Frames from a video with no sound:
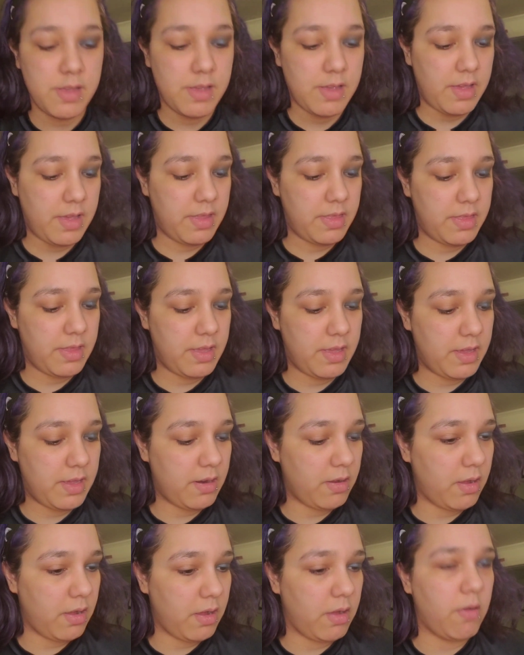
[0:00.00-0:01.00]
And
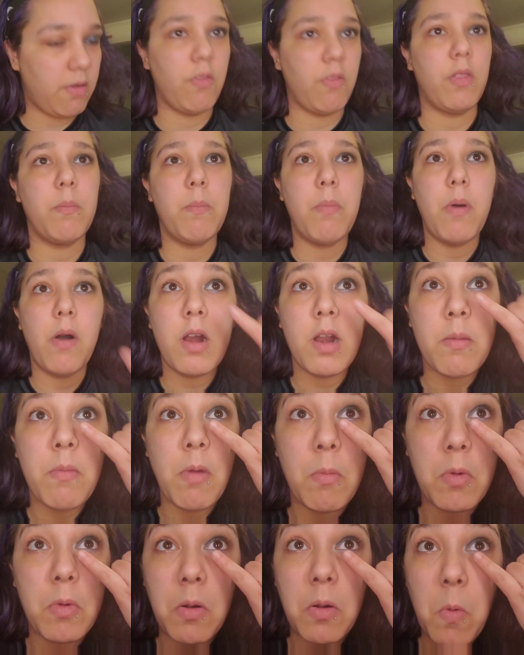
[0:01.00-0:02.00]
then on the bottom,
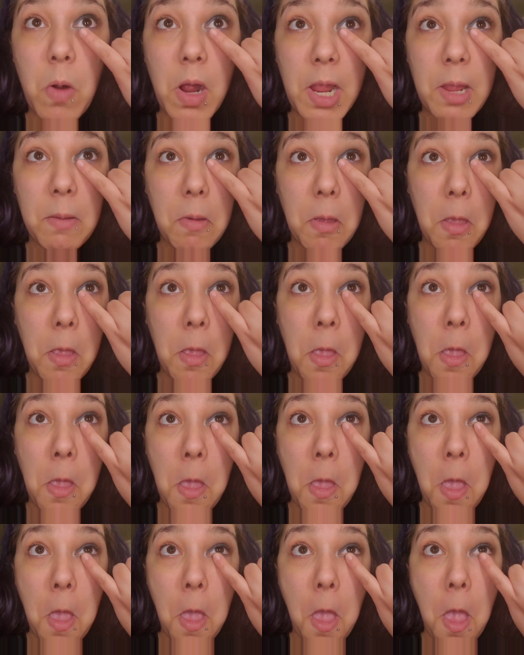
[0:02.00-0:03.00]
I'm going to wipe
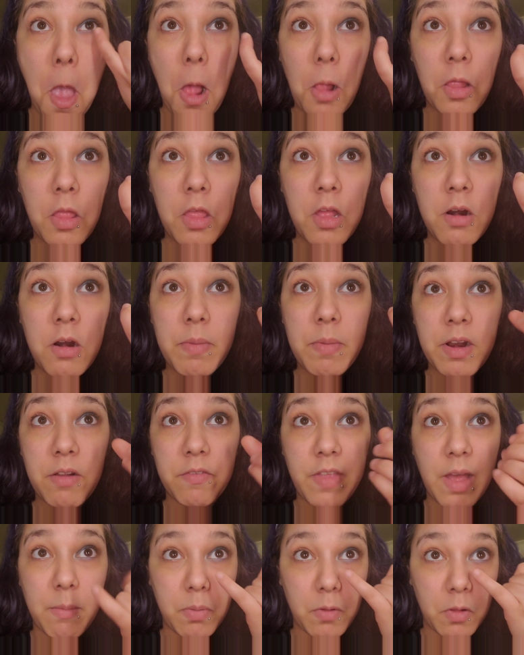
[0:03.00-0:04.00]
a little bit of
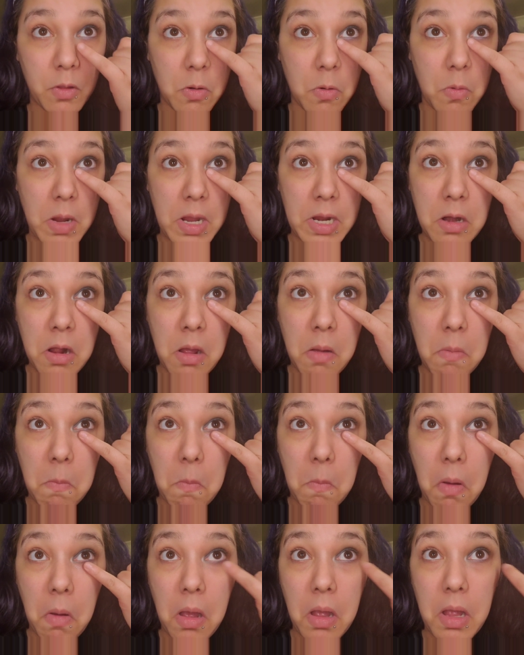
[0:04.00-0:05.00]
that blue away, not
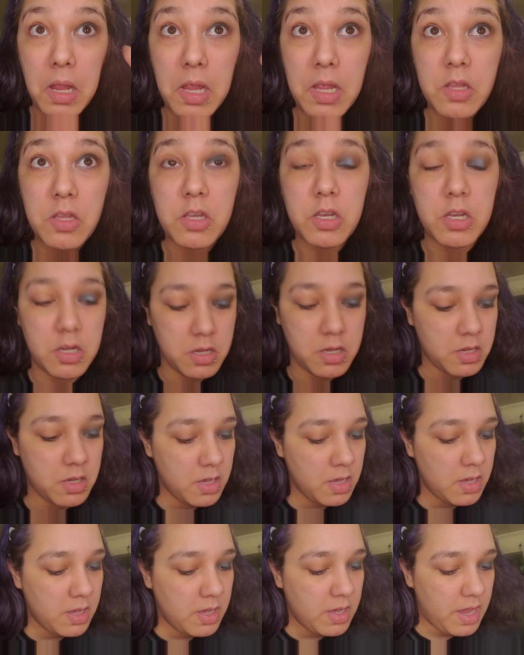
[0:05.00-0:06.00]
much.
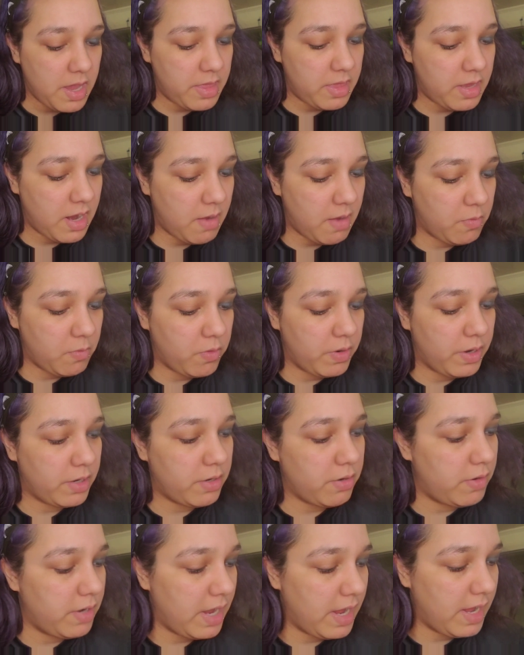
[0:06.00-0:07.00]
And then I'm going
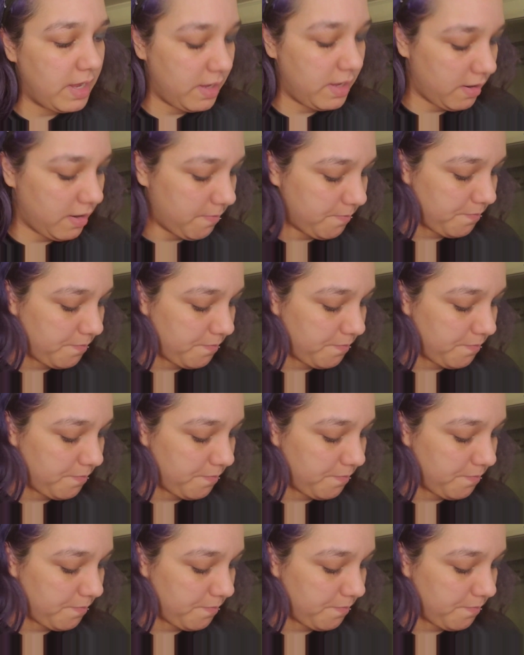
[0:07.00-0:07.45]
to take